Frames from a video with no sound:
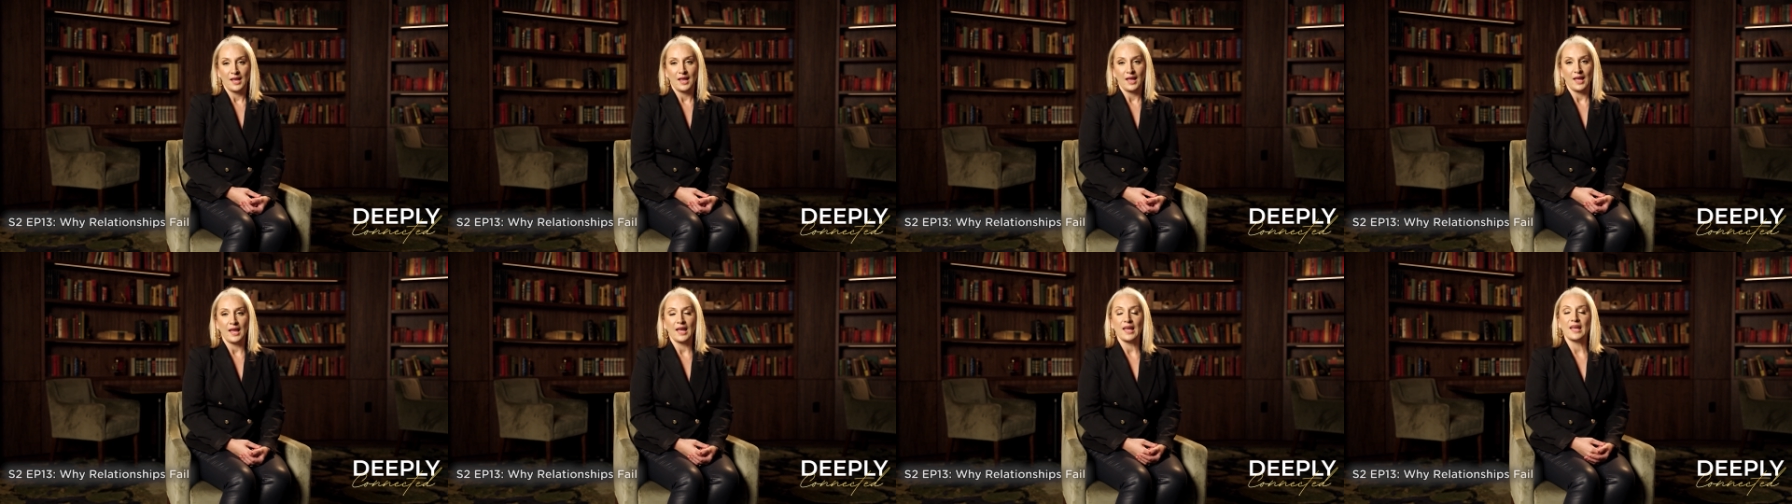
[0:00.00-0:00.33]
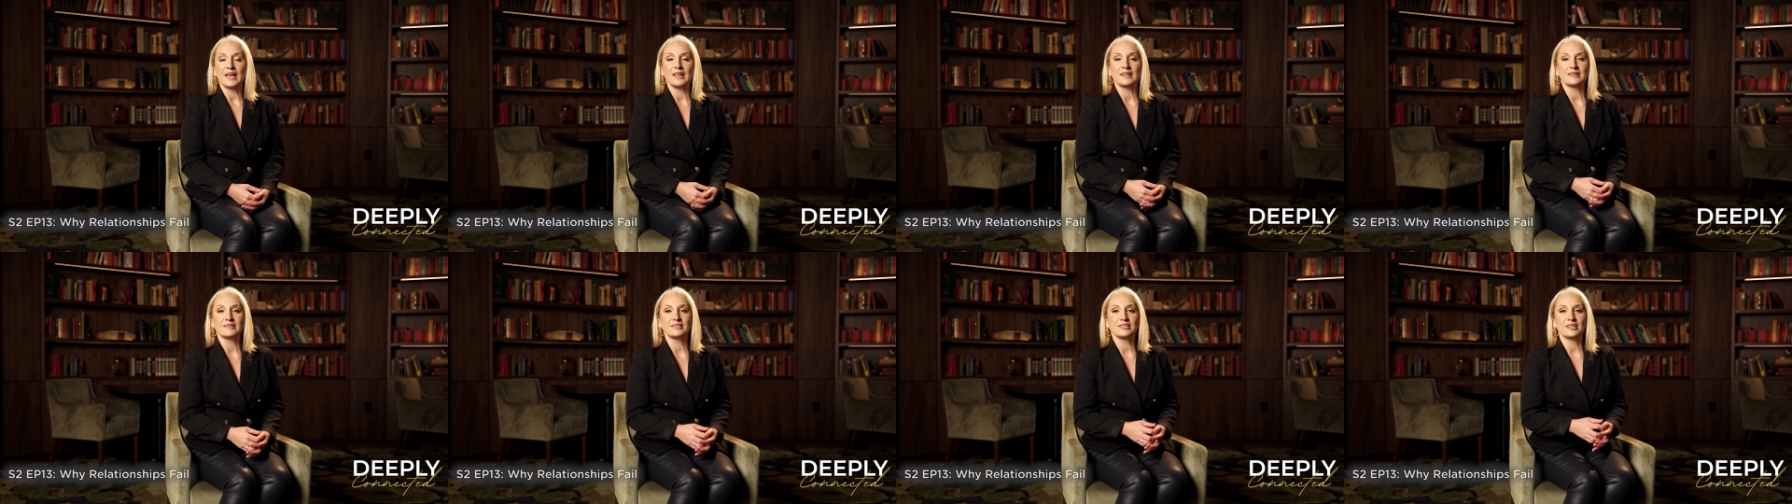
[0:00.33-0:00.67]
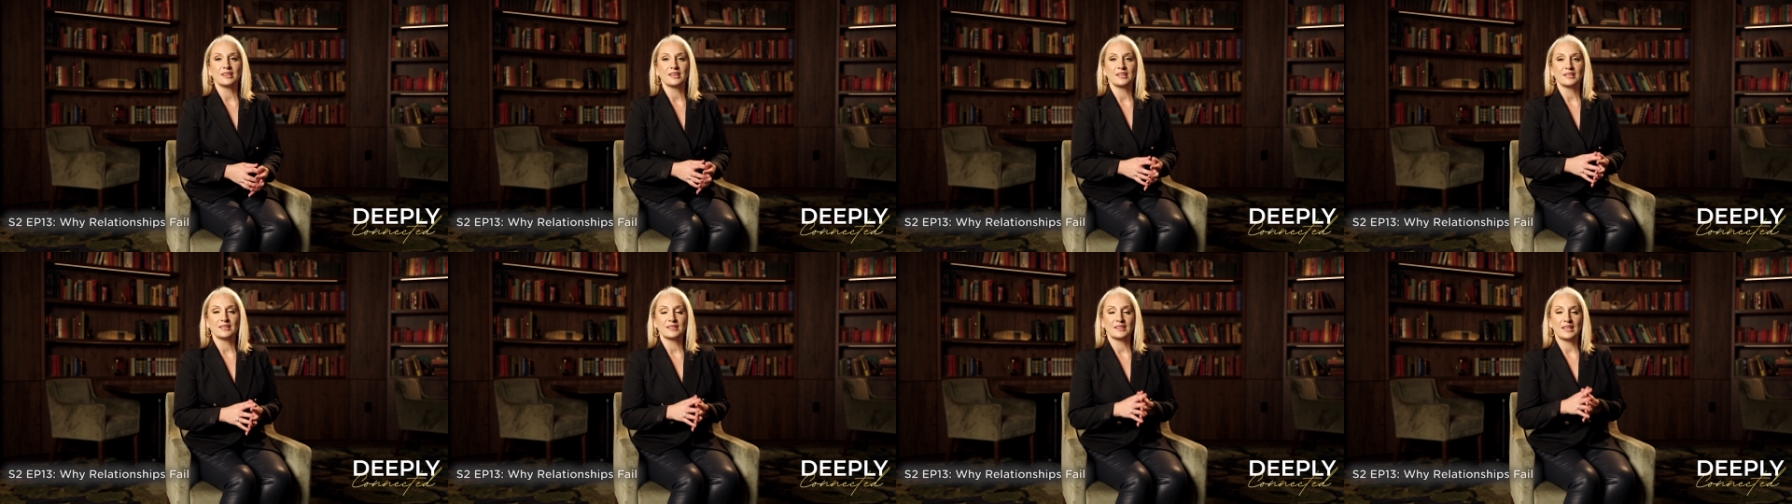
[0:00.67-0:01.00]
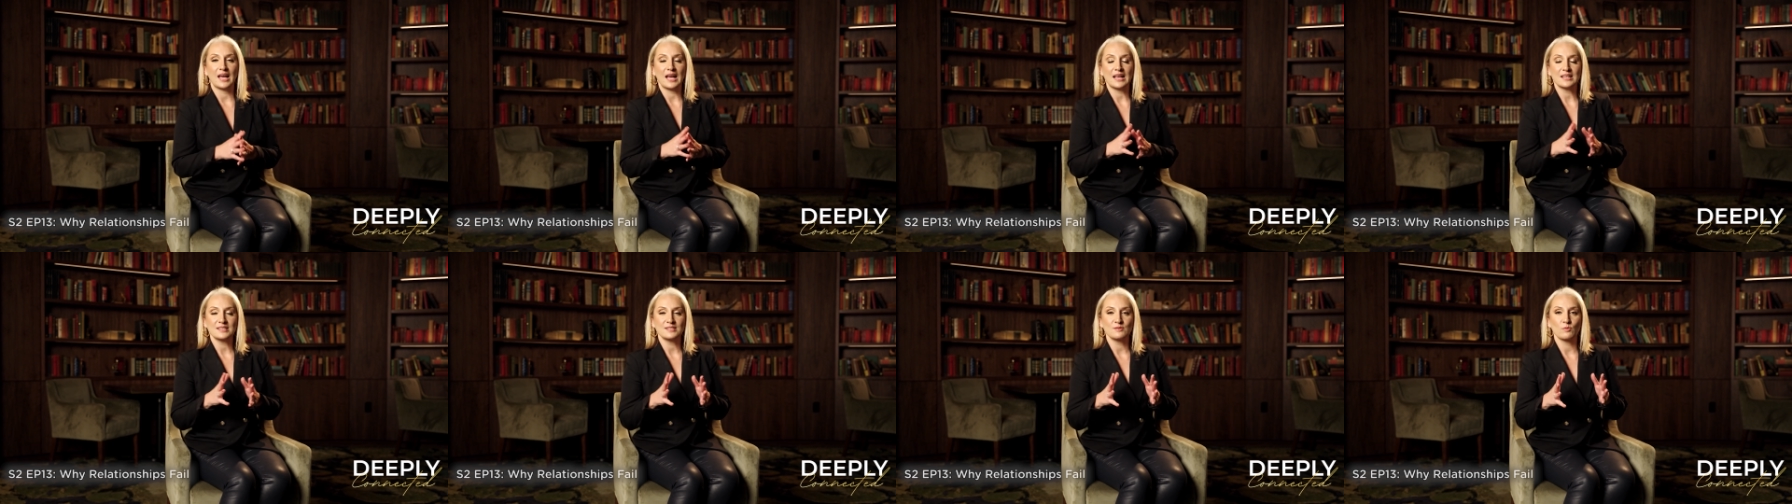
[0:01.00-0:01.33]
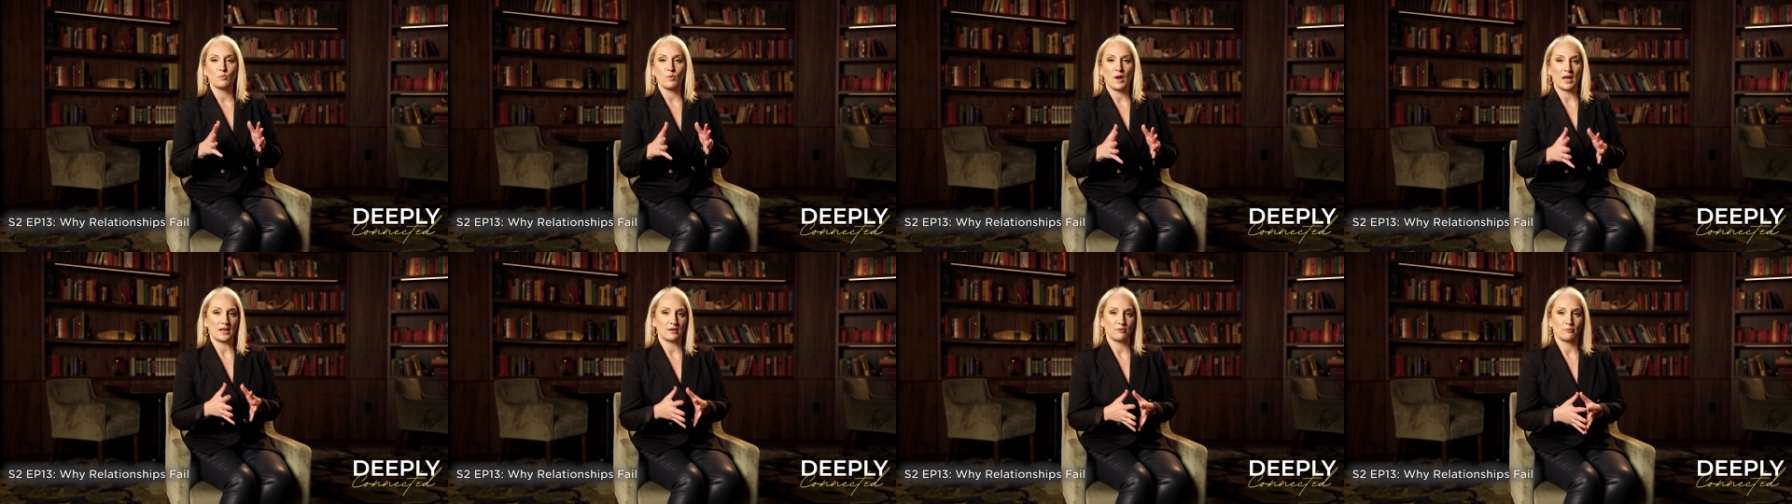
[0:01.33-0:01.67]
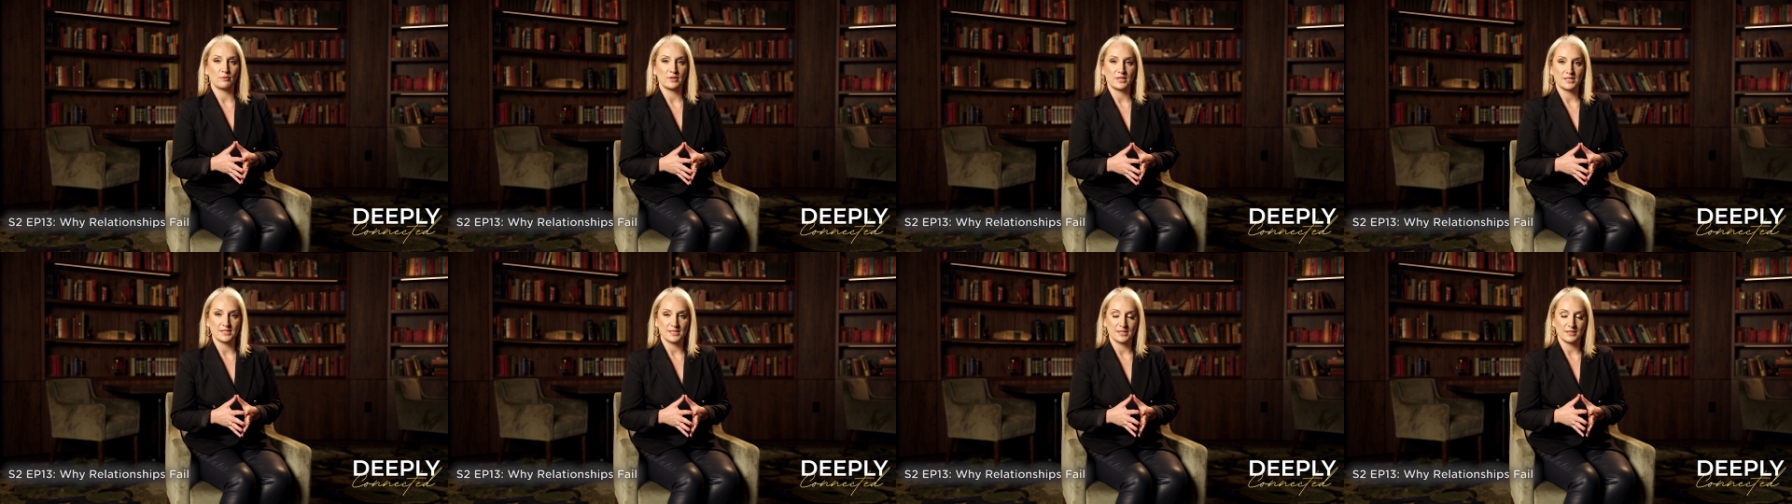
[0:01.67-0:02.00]
And that's one
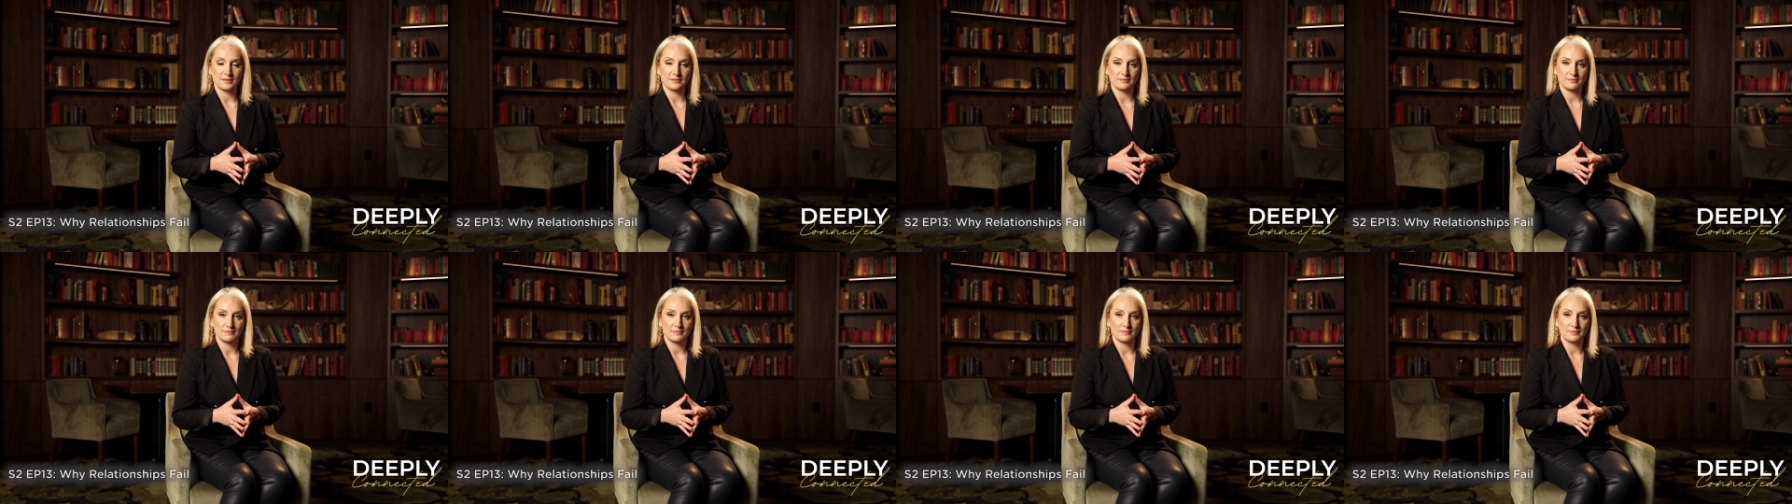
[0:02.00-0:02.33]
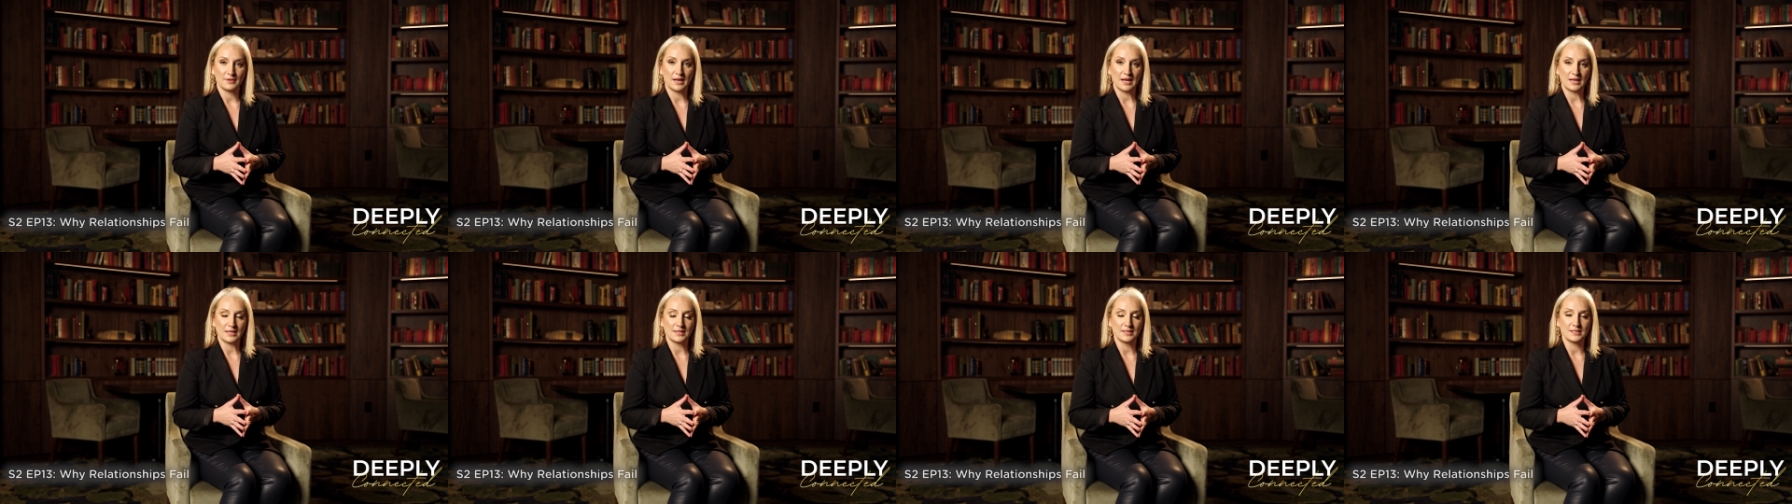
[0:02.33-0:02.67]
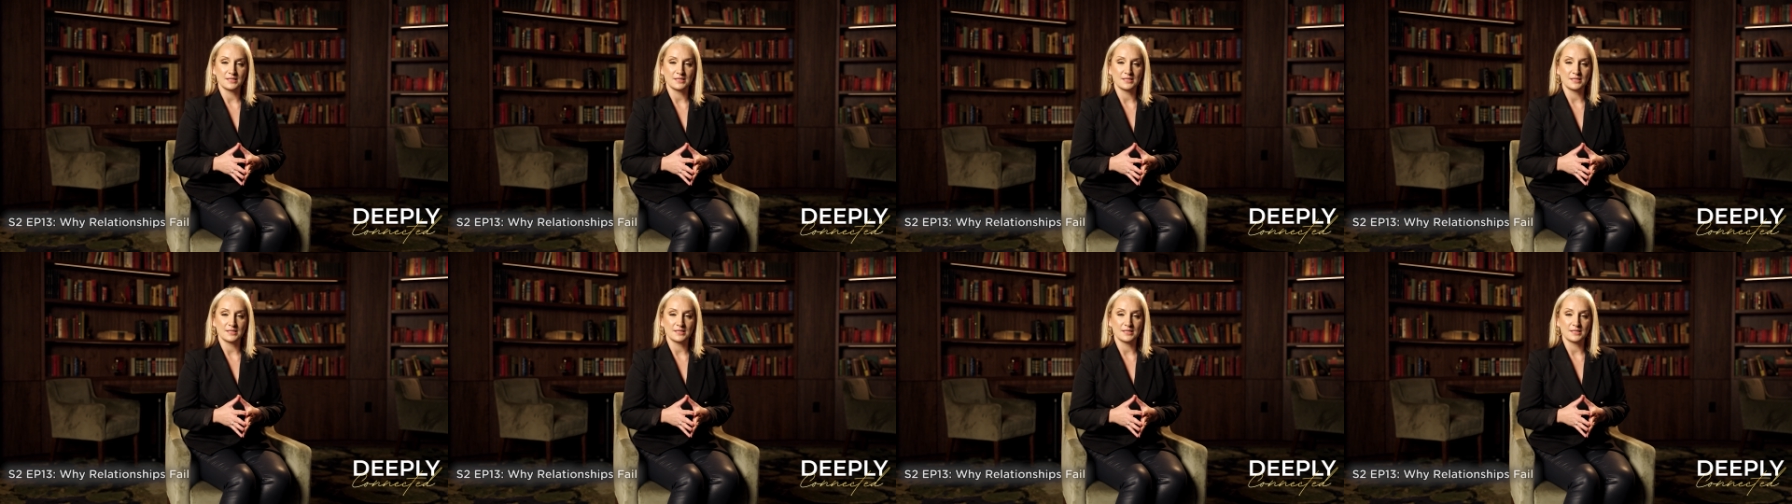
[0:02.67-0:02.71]
reason, right?